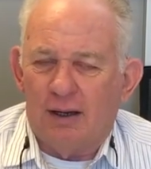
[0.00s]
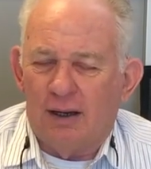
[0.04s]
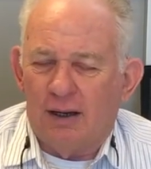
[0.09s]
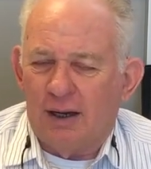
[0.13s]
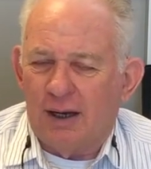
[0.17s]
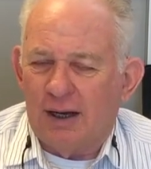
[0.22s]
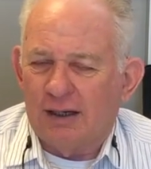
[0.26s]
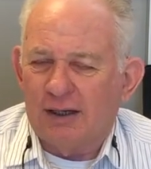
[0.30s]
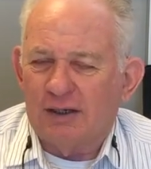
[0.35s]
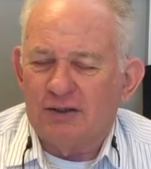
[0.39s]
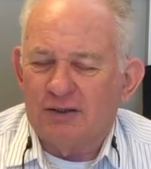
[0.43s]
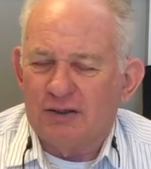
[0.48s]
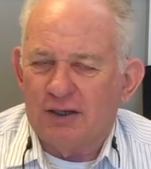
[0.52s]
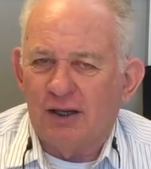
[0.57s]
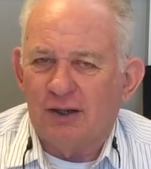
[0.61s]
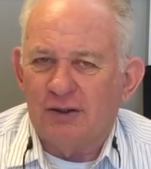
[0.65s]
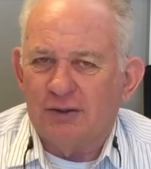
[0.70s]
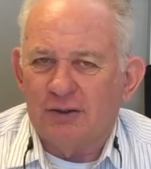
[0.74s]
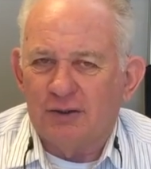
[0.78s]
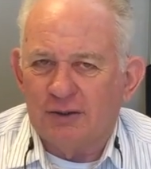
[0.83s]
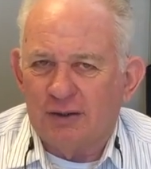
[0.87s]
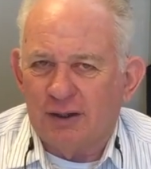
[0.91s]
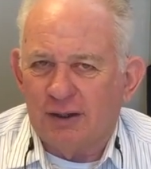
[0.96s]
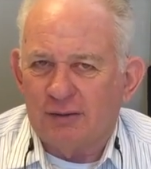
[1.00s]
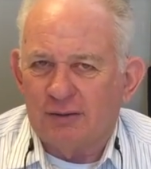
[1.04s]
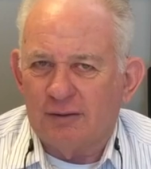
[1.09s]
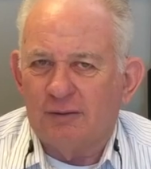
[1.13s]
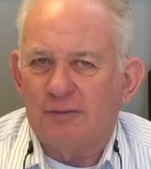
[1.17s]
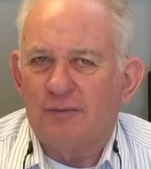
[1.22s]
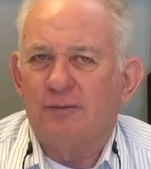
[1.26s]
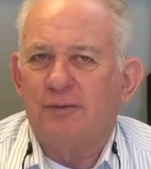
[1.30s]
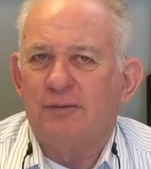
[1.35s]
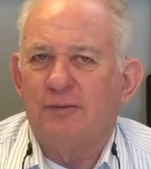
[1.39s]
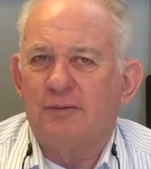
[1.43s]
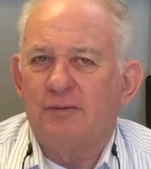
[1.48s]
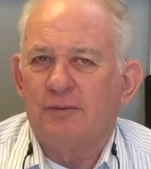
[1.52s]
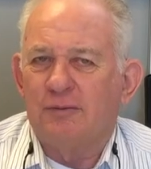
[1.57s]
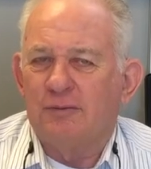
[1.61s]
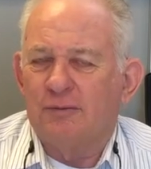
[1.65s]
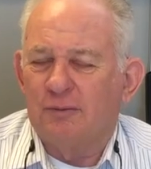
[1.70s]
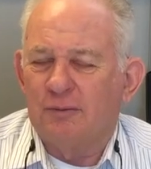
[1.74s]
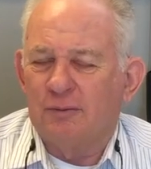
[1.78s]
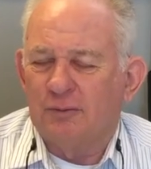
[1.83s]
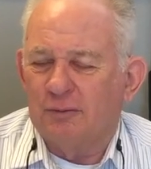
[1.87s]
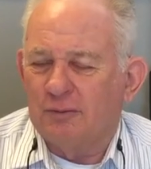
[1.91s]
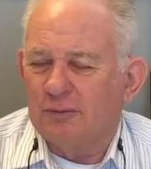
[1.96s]
I can tell you that
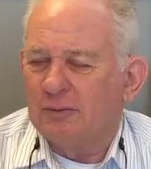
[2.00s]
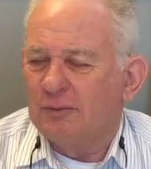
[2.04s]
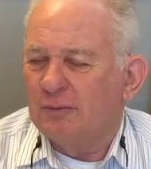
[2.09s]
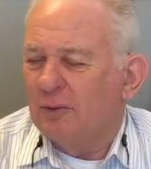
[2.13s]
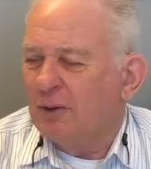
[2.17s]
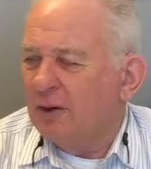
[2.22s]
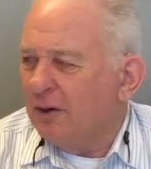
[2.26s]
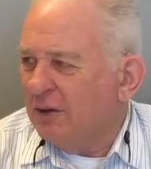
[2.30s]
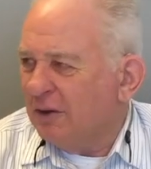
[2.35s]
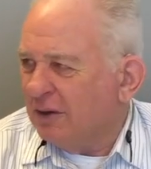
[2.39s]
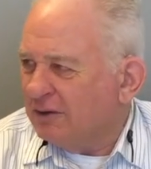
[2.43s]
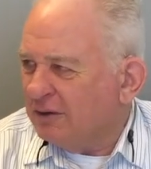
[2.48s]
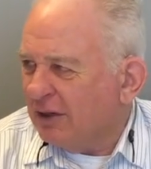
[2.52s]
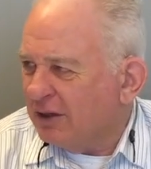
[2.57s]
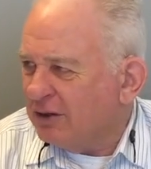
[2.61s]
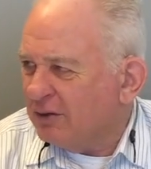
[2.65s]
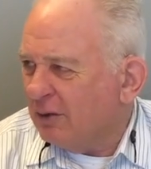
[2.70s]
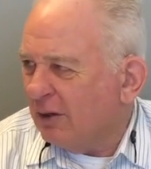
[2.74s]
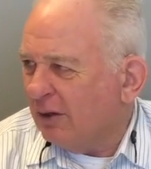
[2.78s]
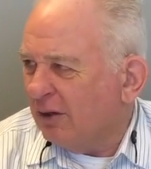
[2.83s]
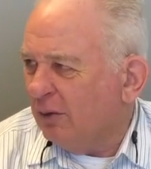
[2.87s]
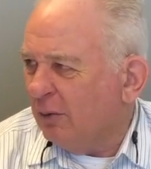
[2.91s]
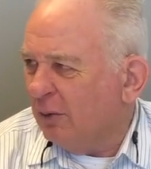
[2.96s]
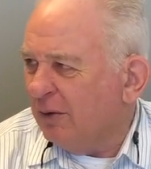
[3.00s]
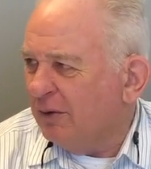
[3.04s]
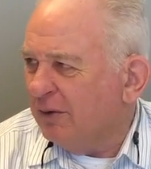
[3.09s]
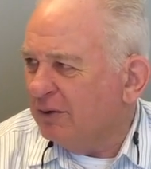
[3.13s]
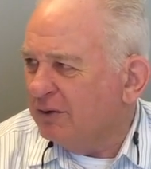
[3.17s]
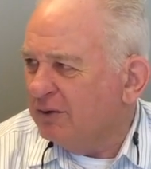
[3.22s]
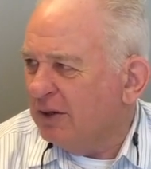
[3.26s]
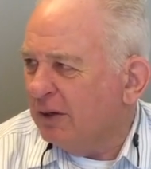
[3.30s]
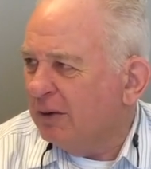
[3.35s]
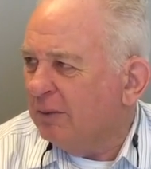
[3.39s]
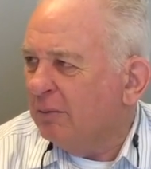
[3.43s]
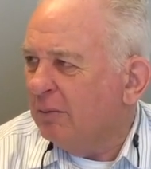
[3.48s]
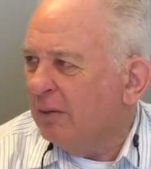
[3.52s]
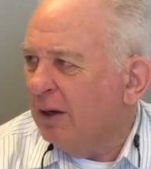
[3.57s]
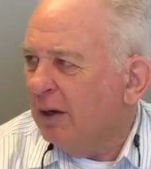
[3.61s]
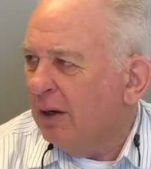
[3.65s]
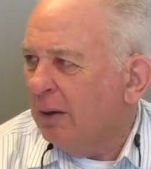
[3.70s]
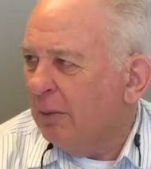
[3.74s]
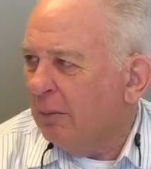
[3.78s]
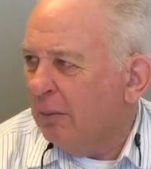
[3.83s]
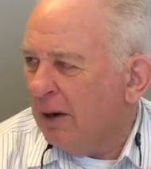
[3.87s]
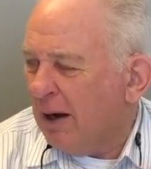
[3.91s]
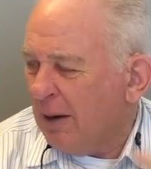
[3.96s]
one of the things I struggle with is that
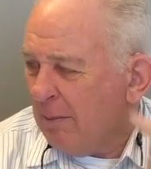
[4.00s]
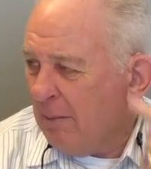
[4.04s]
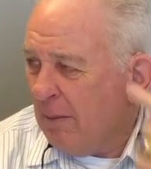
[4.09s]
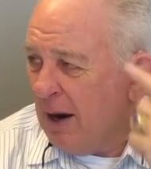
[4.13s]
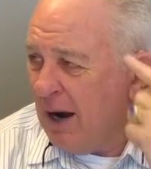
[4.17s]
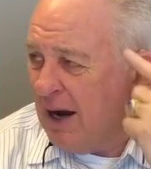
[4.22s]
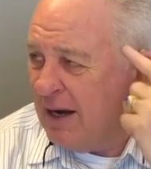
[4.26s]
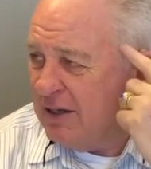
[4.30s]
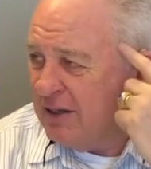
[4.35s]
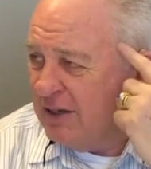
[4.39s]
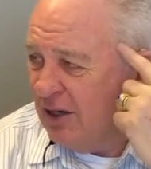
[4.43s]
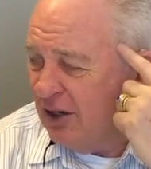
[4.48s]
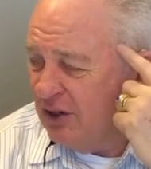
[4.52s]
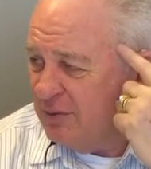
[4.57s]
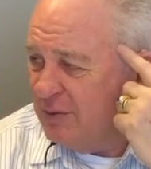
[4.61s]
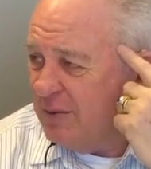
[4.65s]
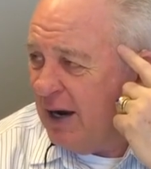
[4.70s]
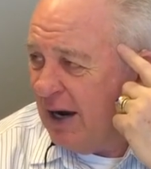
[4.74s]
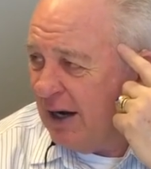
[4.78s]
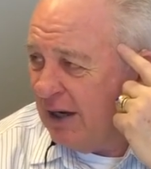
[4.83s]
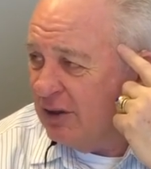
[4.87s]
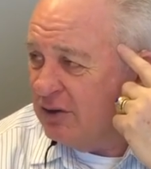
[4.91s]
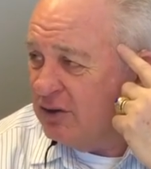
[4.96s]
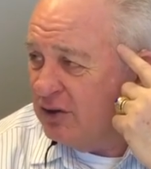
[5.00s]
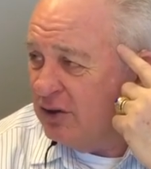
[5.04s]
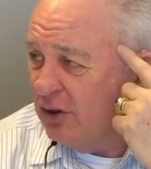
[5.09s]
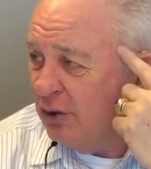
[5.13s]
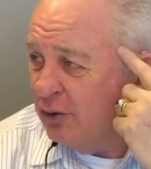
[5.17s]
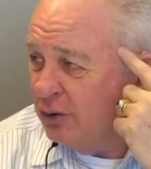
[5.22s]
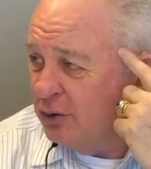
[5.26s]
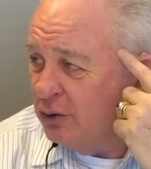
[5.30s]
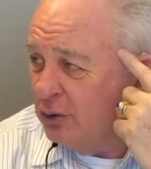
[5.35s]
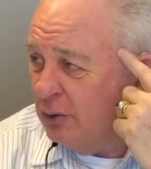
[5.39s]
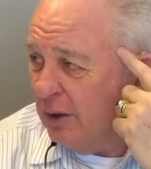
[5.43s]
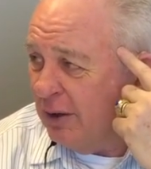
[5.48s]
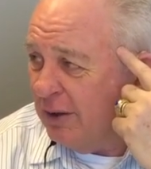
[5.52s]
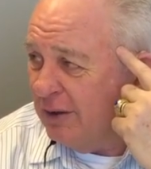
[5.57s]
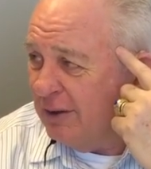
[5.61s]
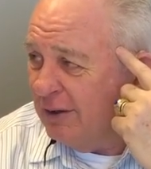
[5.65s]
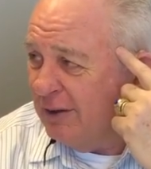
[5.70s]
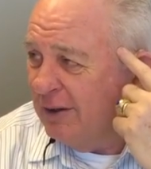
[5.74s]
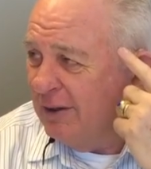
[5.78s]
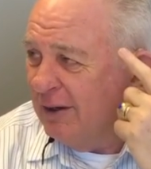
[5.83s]
my mind tells me I can still do it.